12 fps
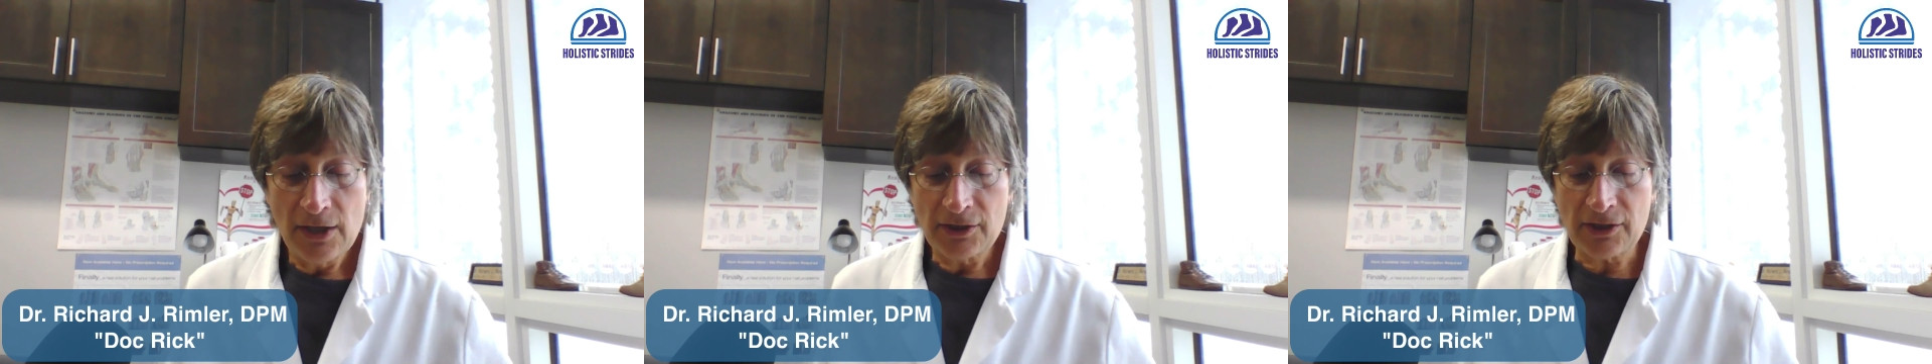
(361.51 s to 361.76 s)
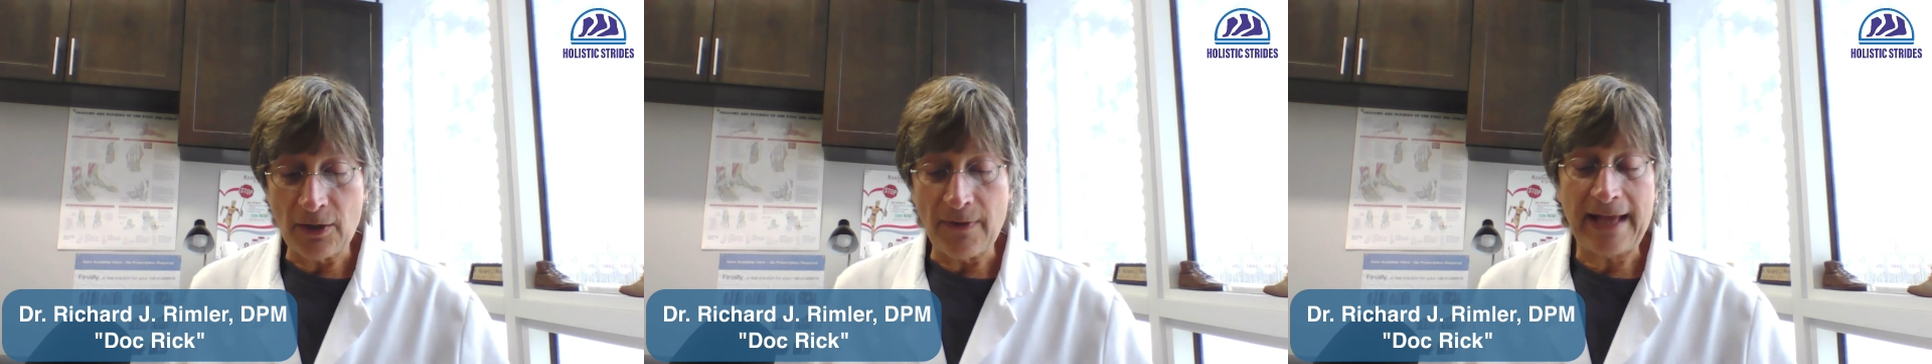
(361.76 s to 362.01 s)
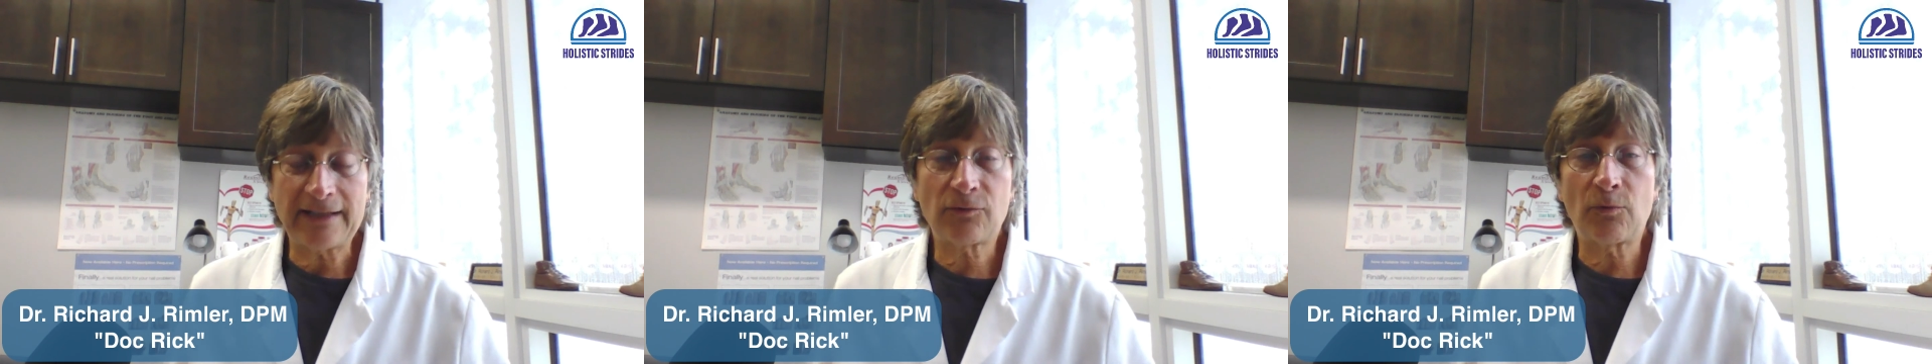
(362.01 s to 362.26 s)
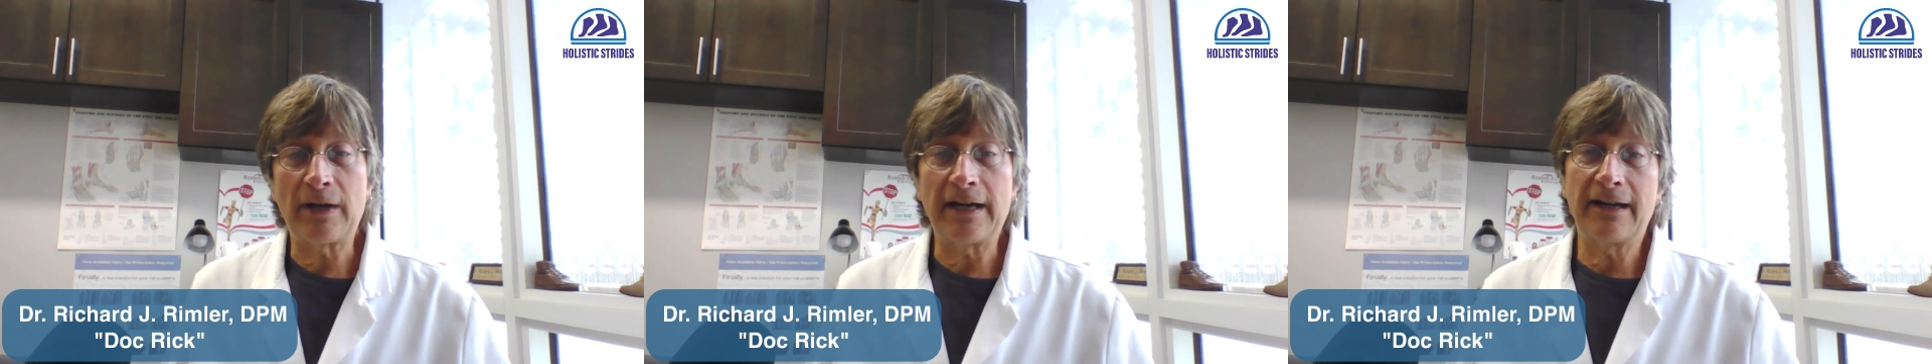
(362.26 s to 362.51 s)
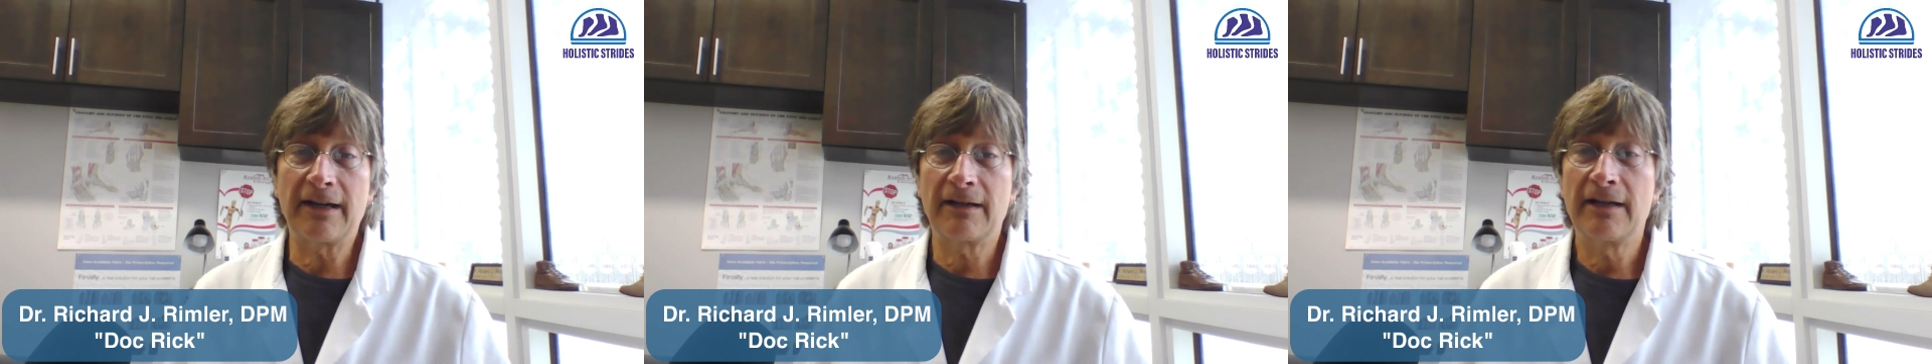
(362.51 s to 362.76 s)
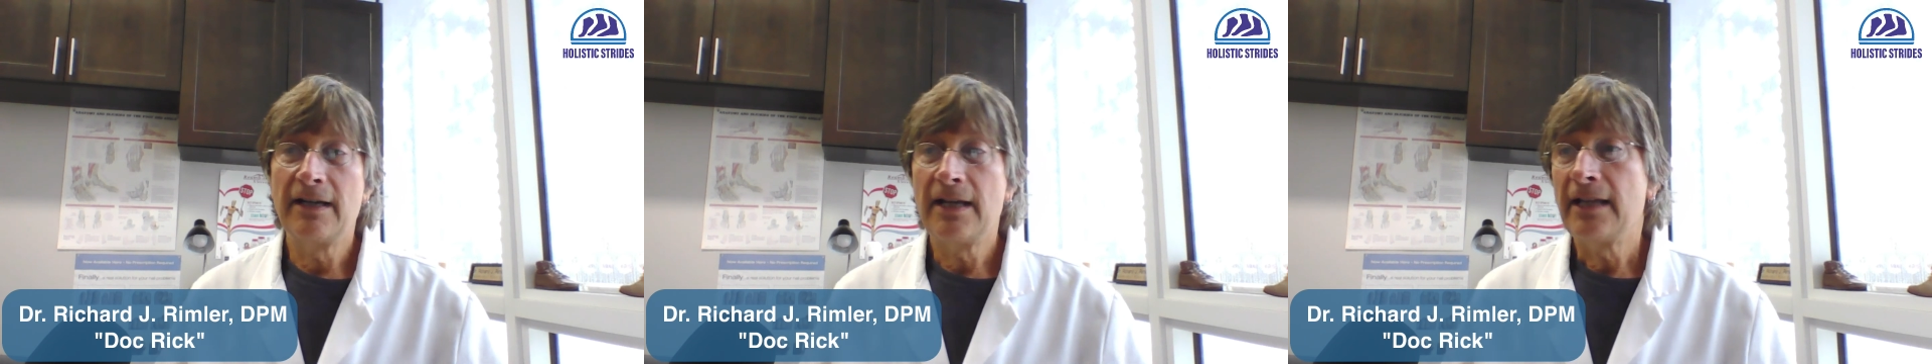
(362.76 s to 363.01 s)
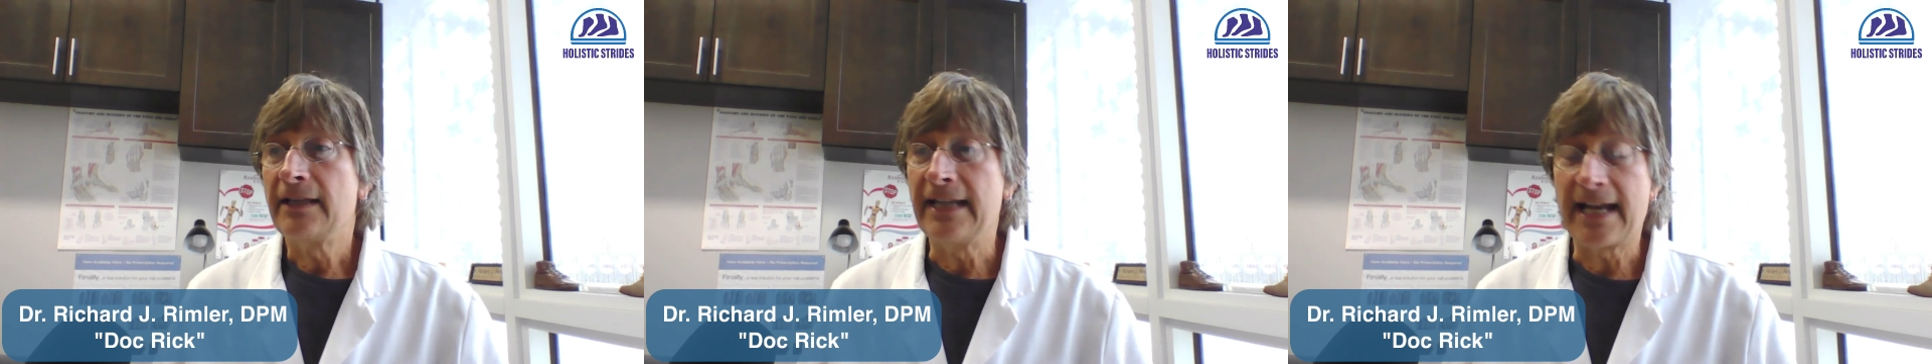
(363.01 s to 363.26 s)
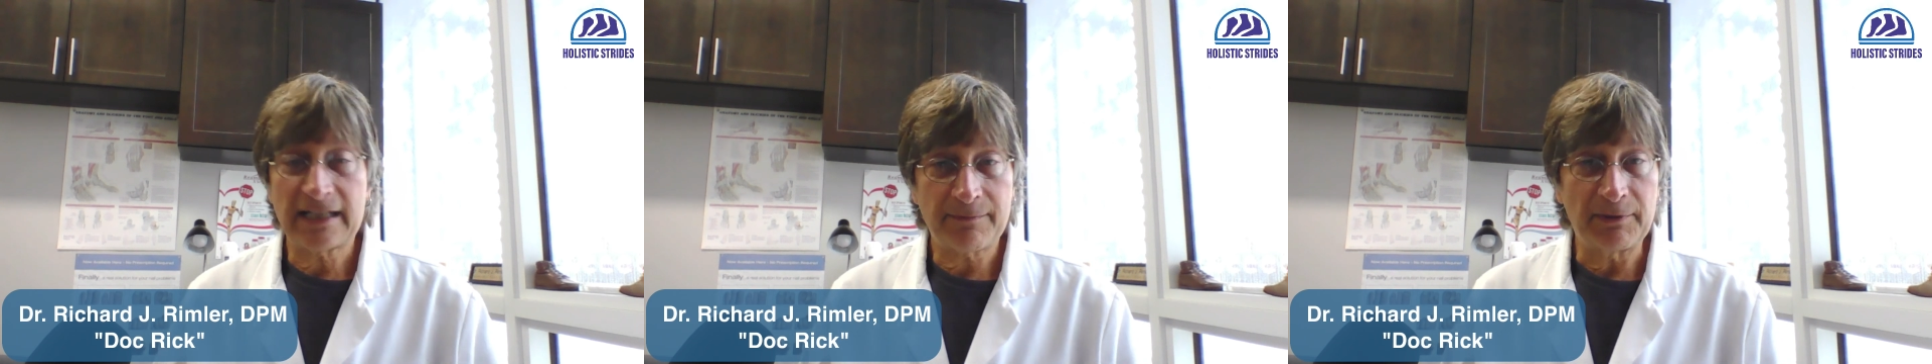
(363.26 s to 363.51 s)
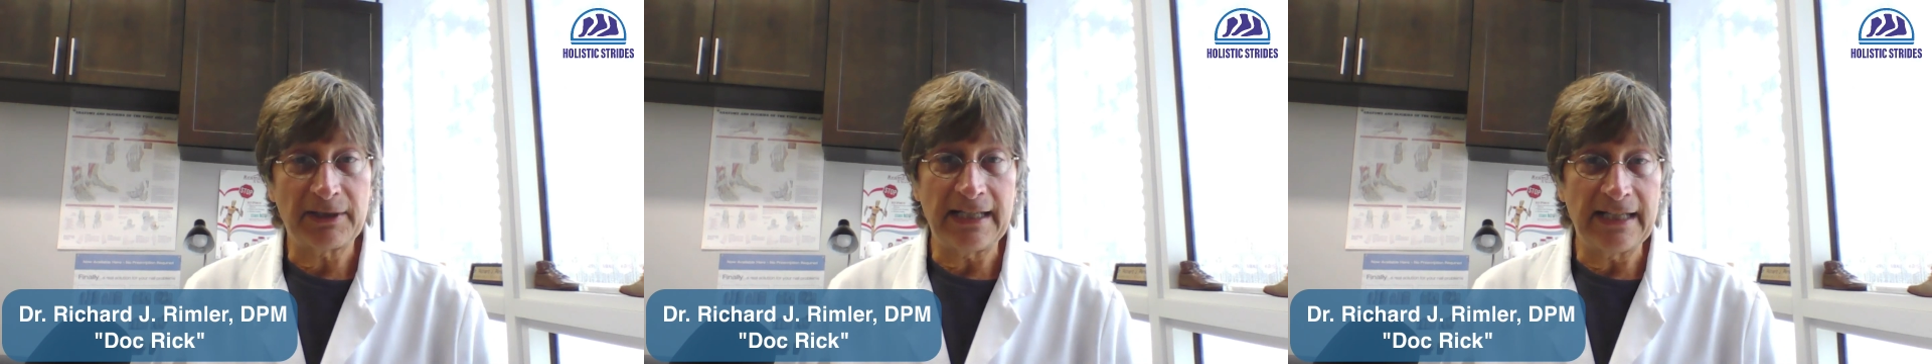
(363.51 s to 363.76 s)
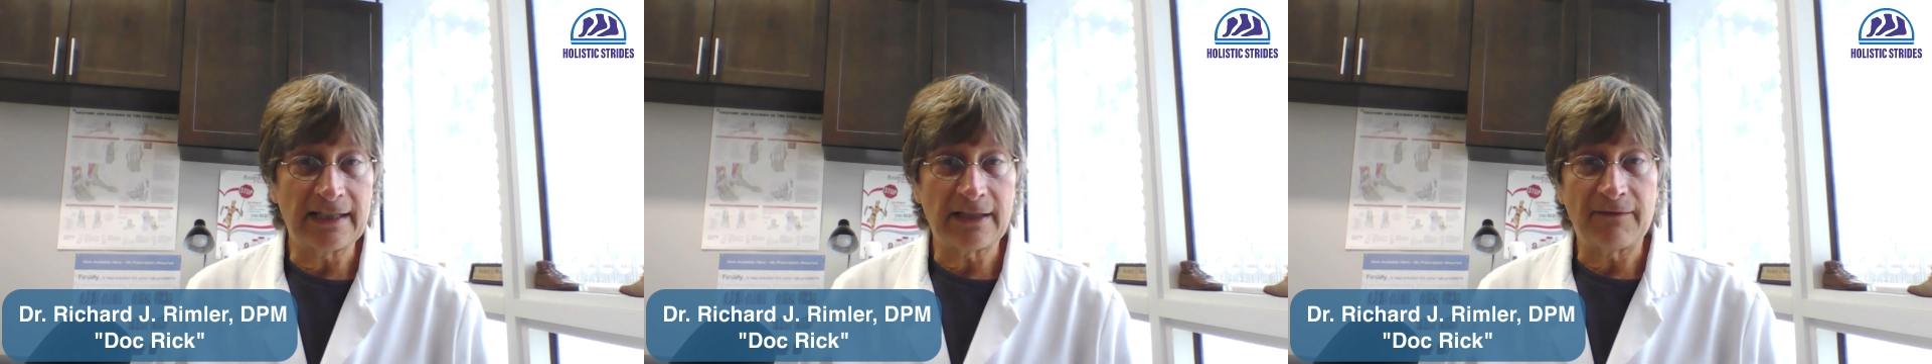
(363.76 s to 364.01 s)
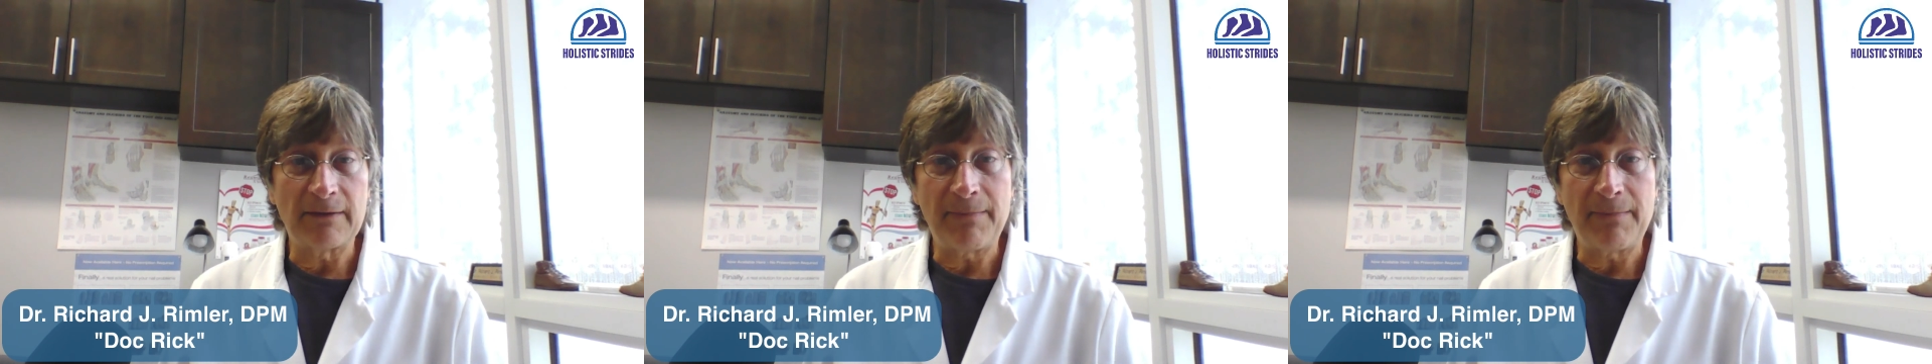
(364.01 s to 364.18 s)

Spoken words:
So that's where the expertise of the